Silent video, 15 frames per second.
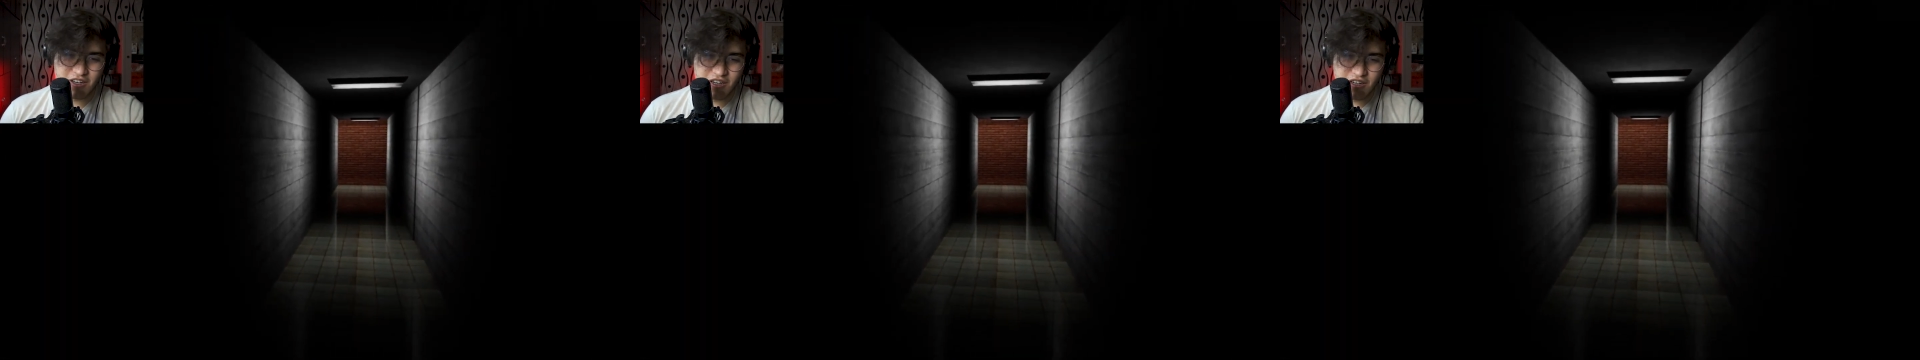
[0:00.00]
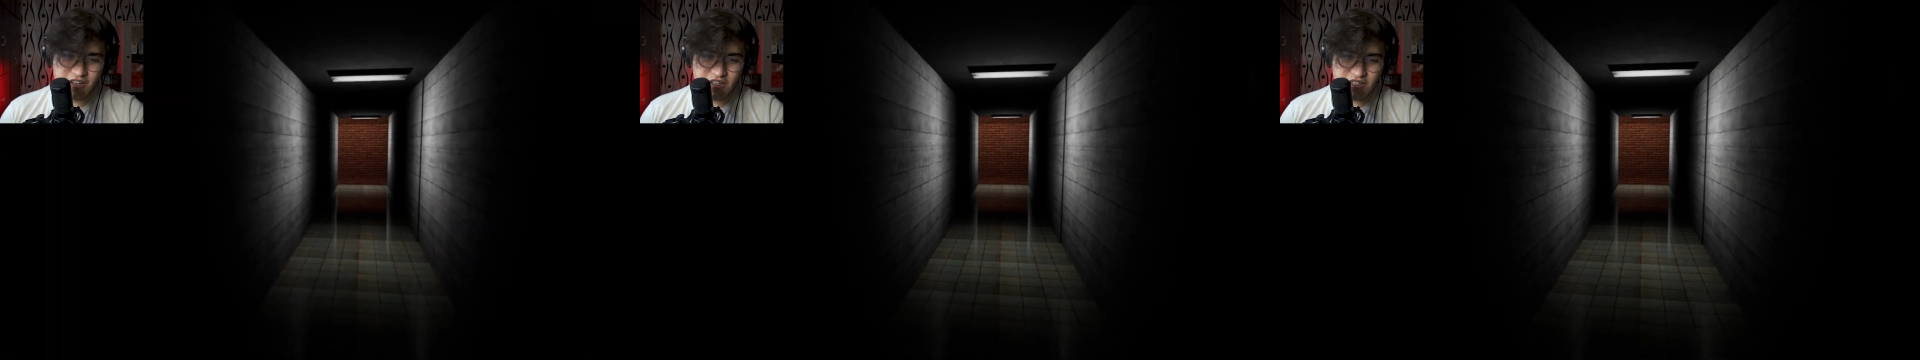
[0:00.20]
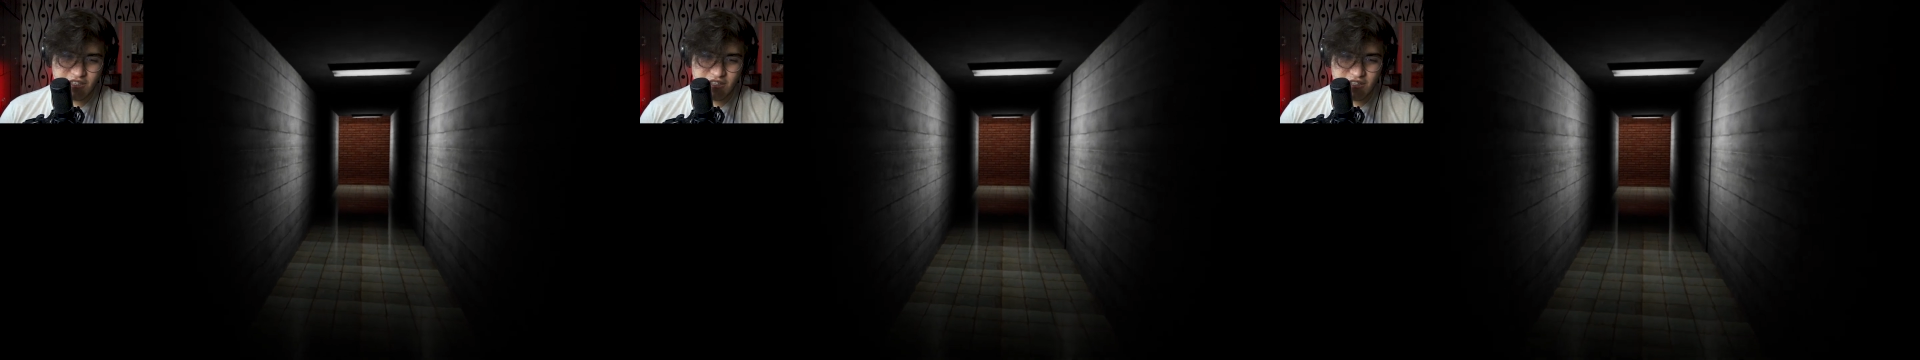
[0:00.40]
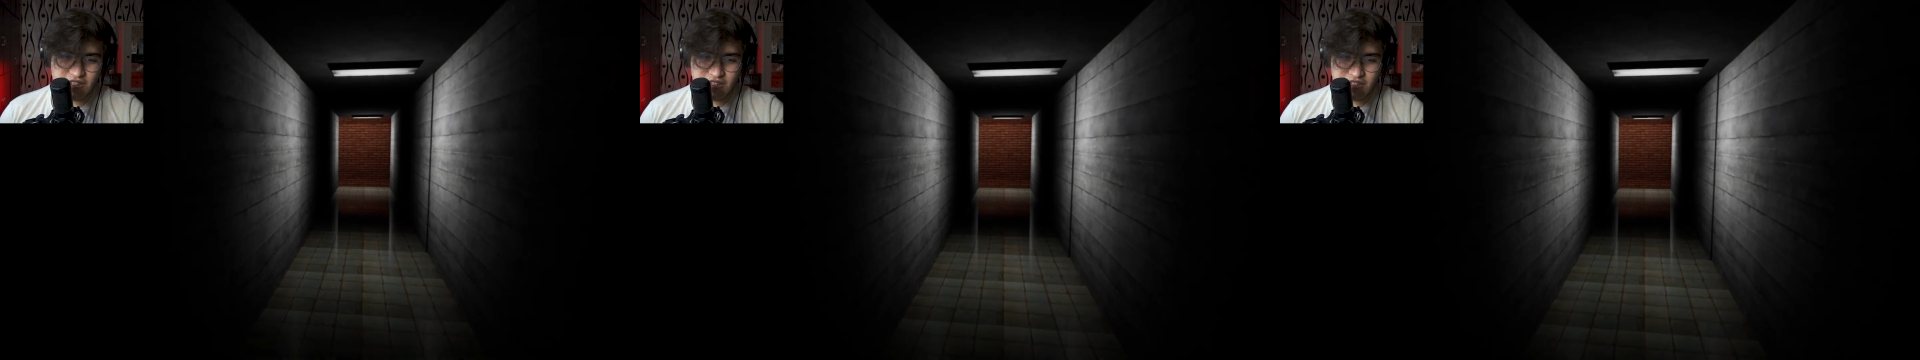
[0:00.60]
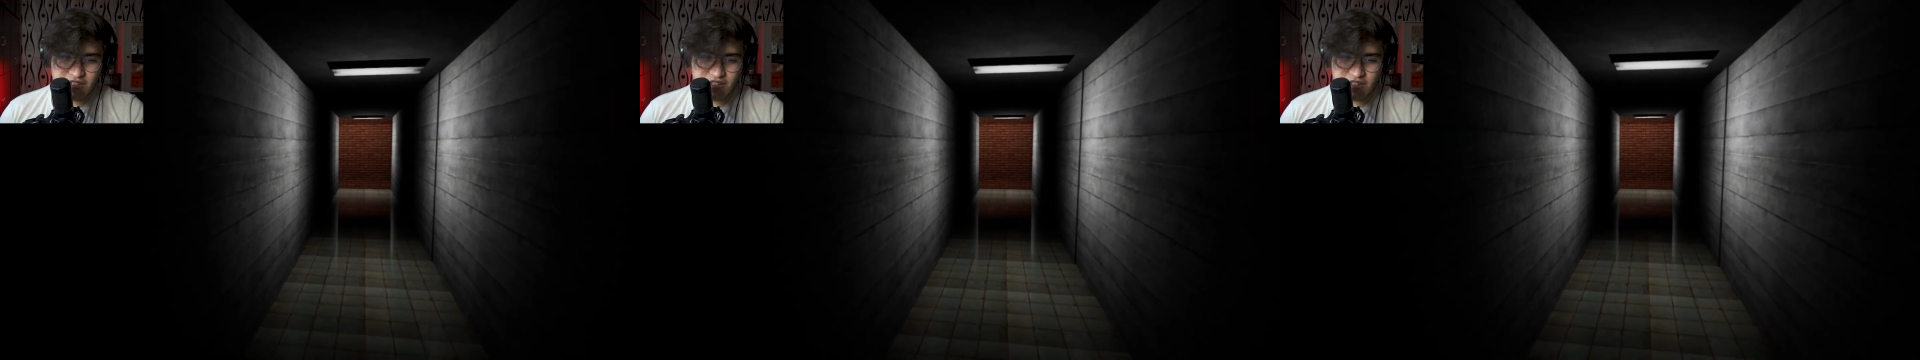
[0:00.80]

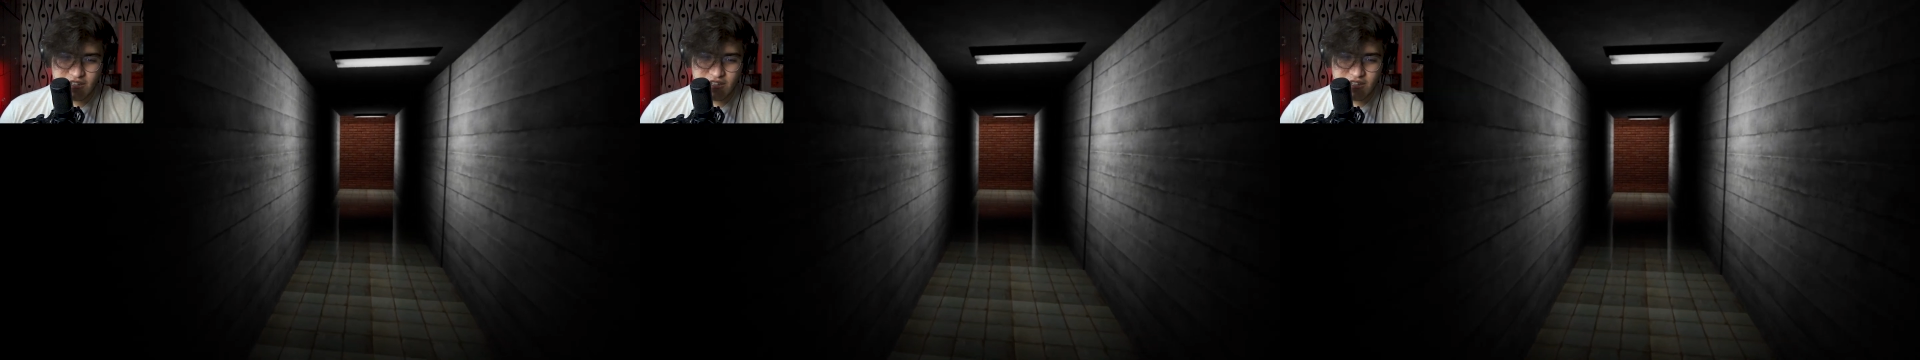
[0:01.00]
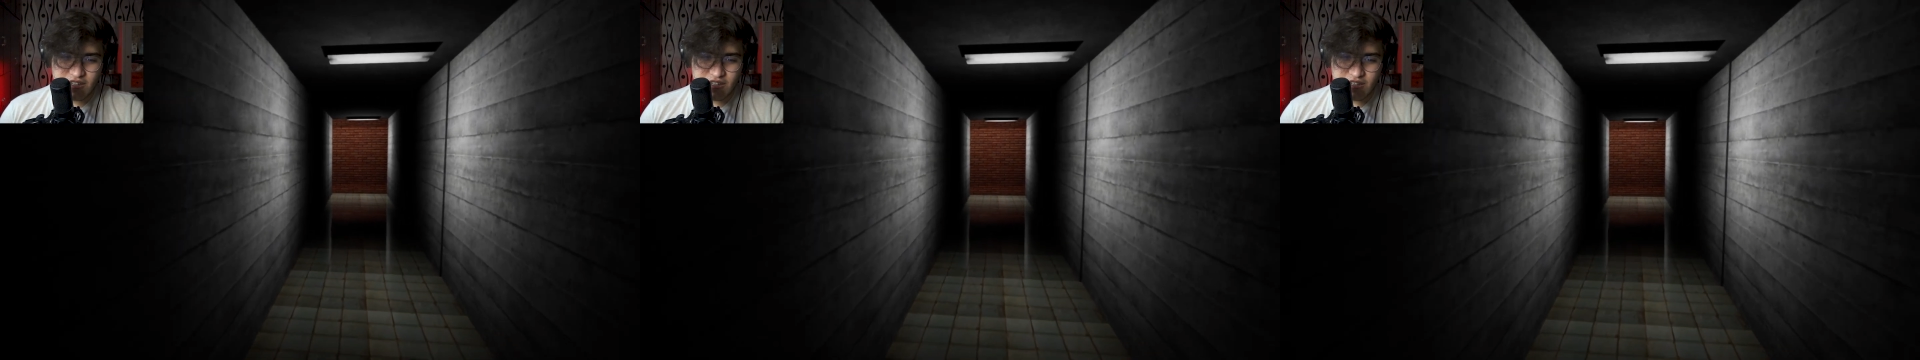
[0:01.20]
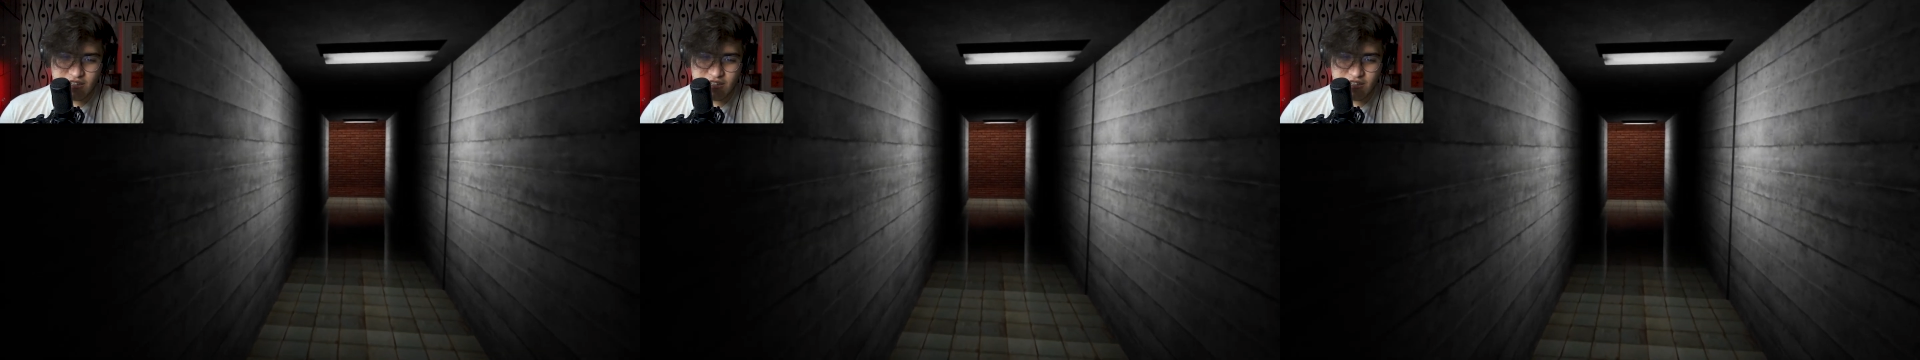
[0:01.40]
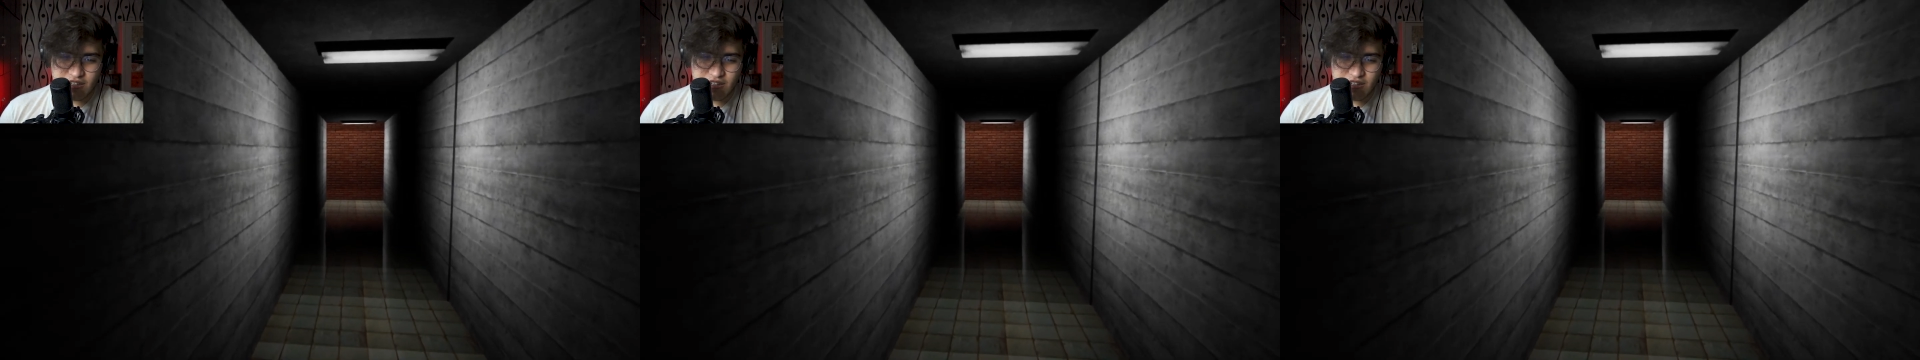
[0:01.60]
Nothing is said.